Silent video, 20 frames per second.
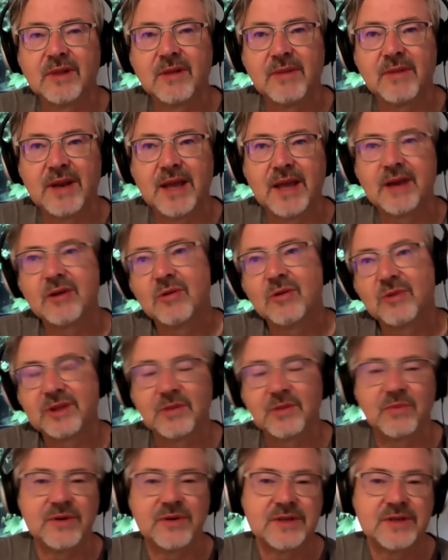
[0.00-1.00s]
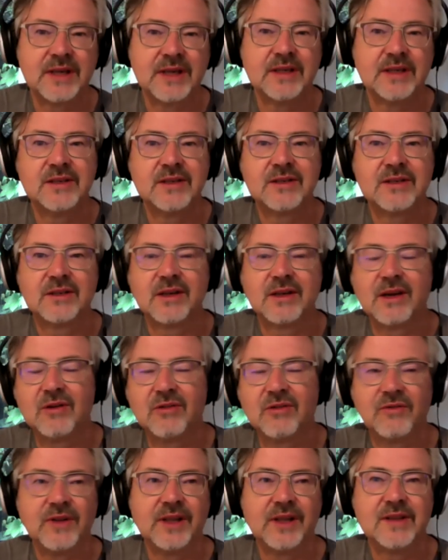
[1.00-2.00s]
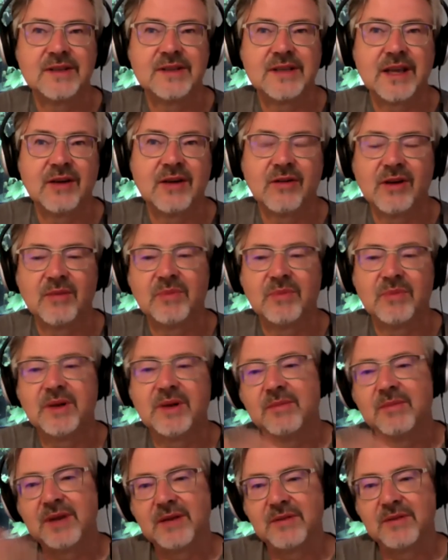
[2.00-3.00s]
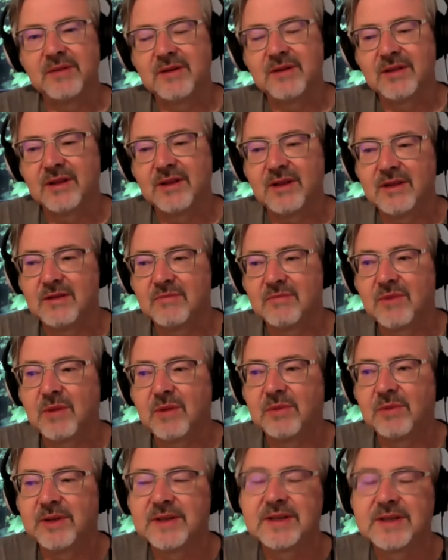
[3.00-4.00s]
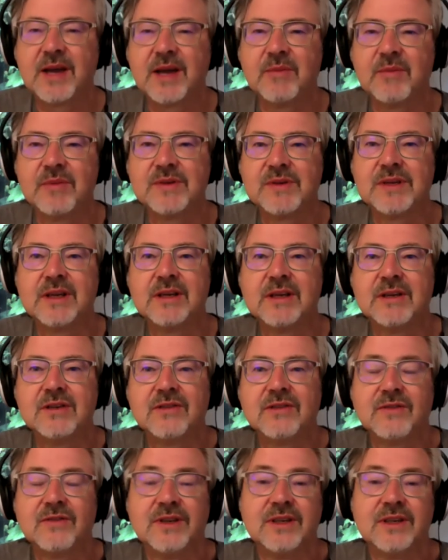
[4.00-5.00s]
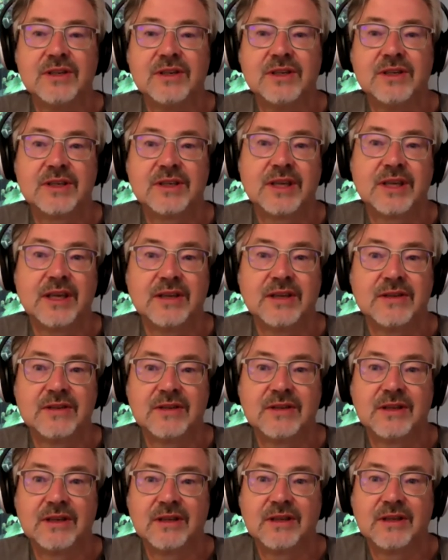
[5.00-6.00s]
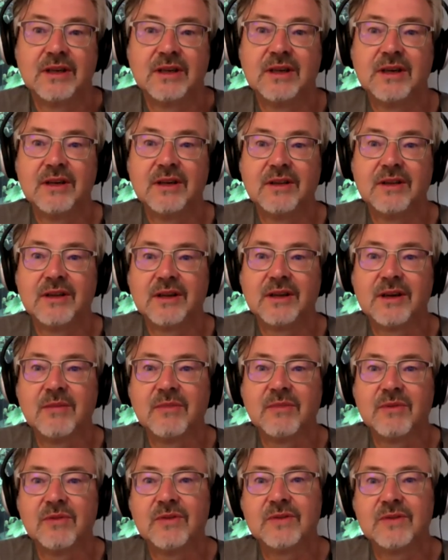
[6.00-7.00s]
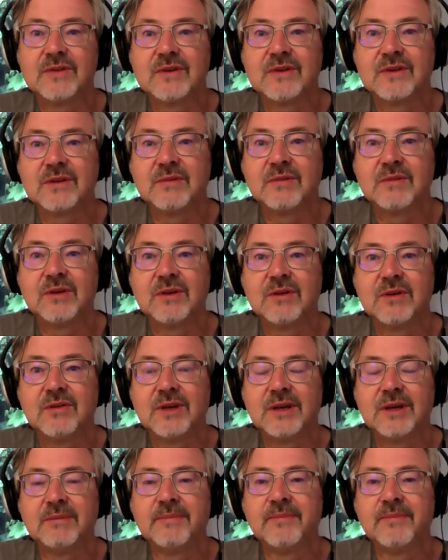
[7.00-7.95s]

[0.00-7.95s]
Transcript: mean, I don't know what the percentage, and I don't know if you can say or not, but I mean, there probably is a high percentage of Indigenous kids that come through the system too. Hey?